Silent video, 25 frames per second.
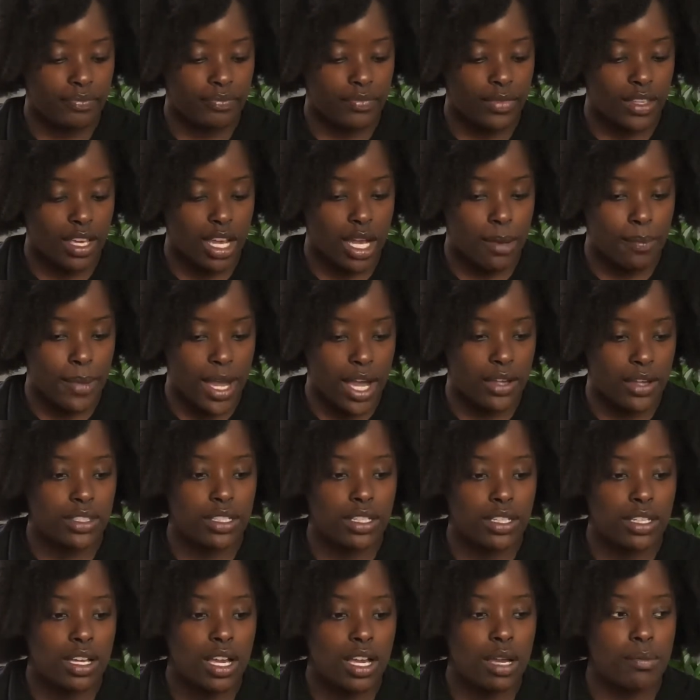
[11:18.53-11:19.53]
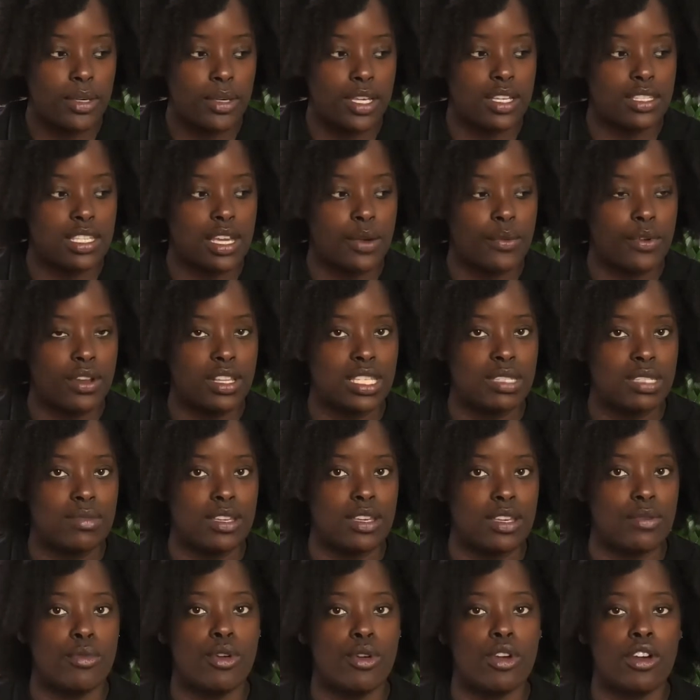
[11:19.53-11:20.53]
about the cup, because I wanted to be
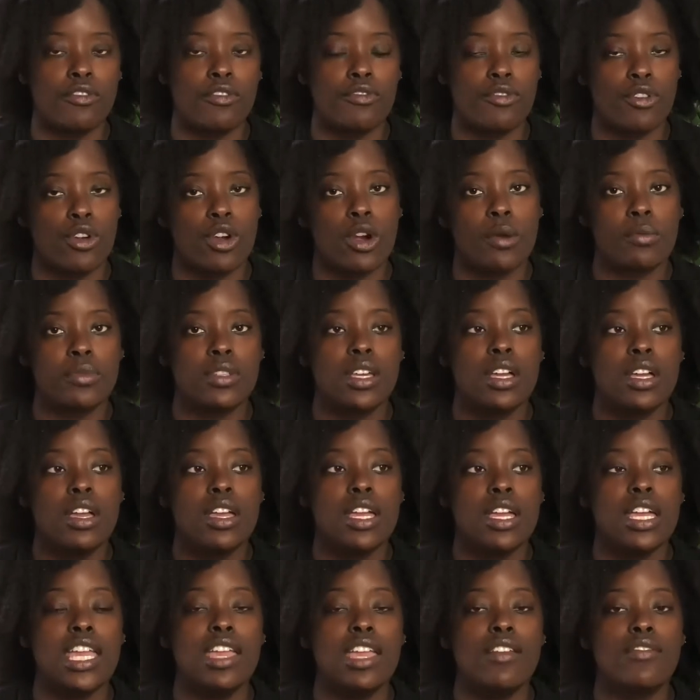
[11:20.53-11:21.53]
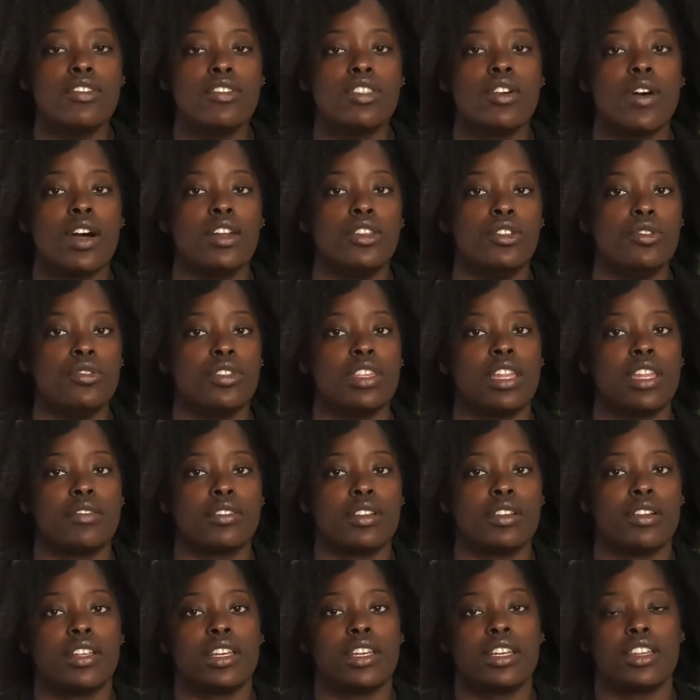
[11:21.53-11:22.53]
more informed, even though I knew that I was
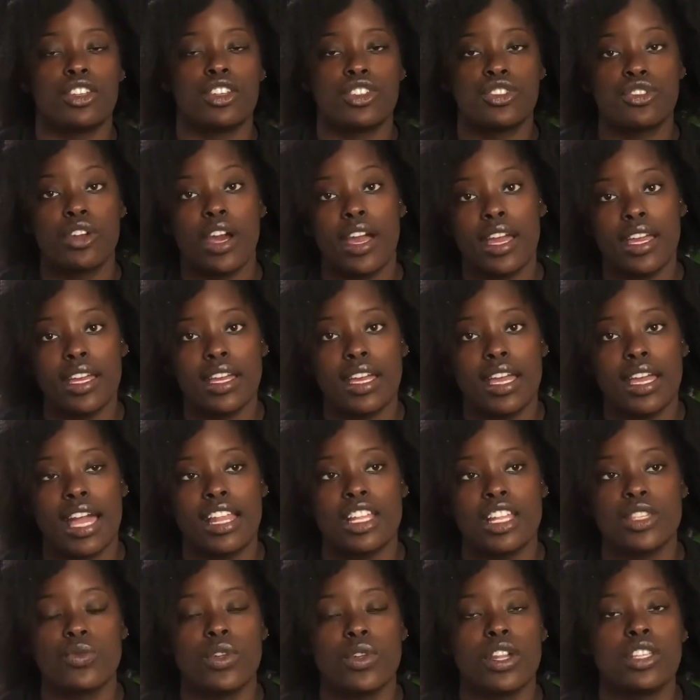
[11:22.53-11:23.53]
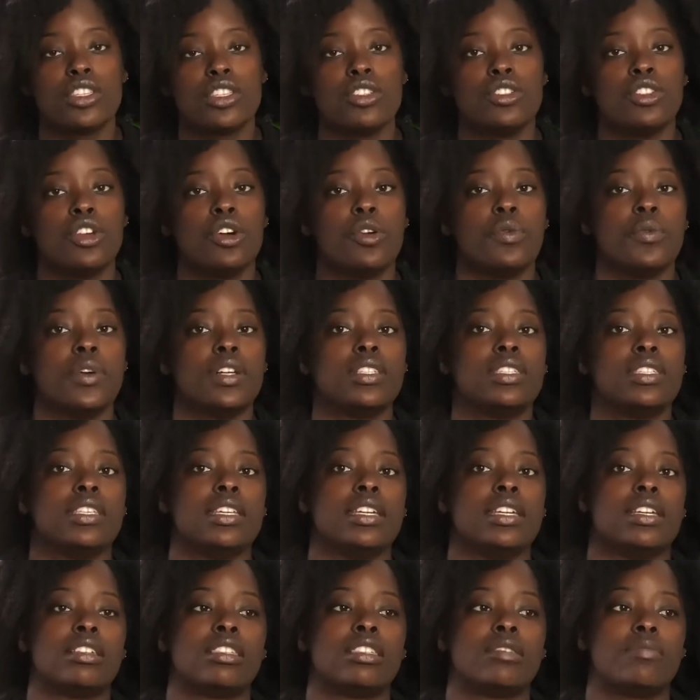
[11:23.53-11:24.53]
already gonna try it. I just wanted to know what to
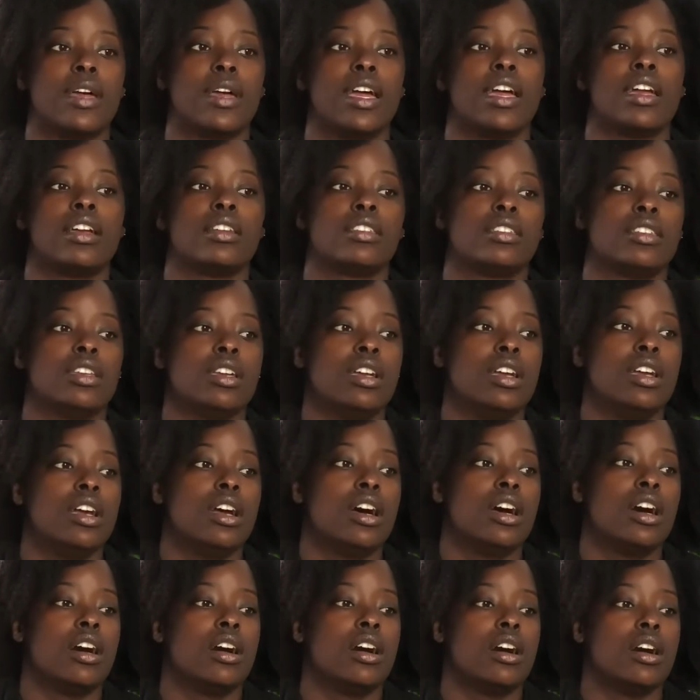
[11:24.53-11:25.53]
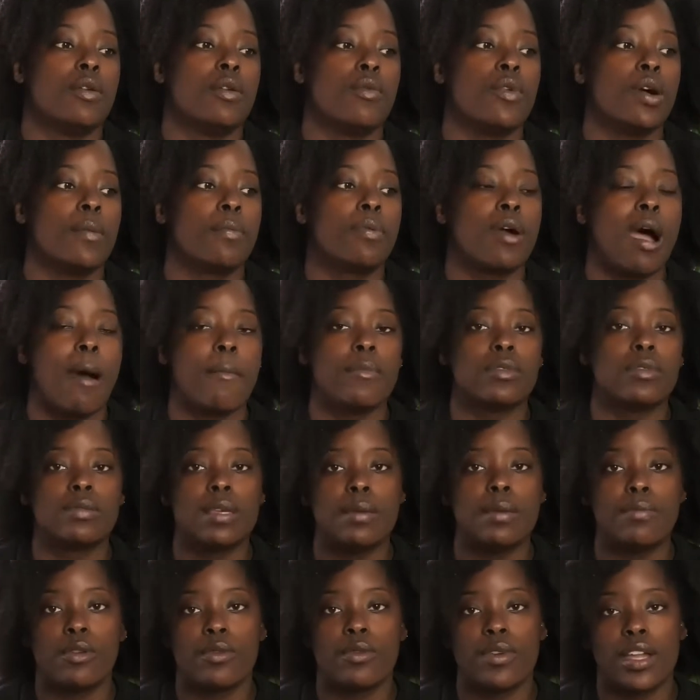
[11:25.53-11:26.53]
expect, what problems
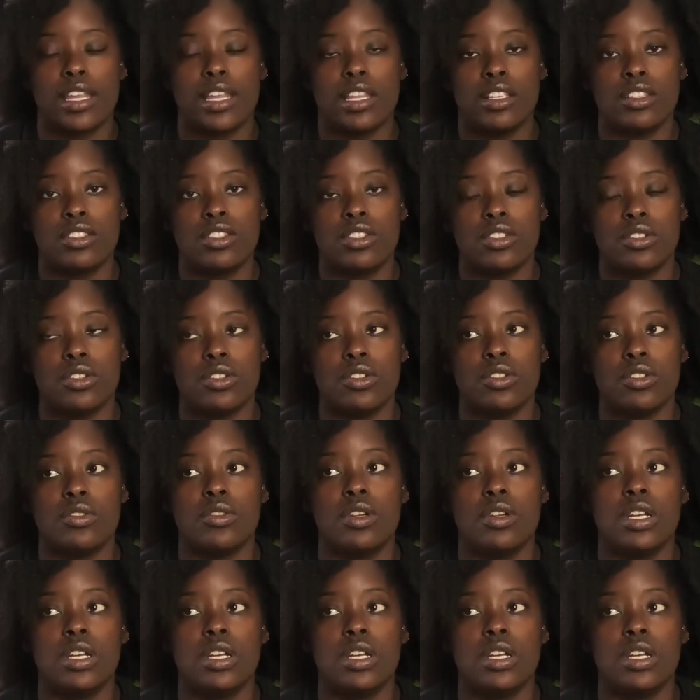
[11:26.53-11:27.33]
people ran into,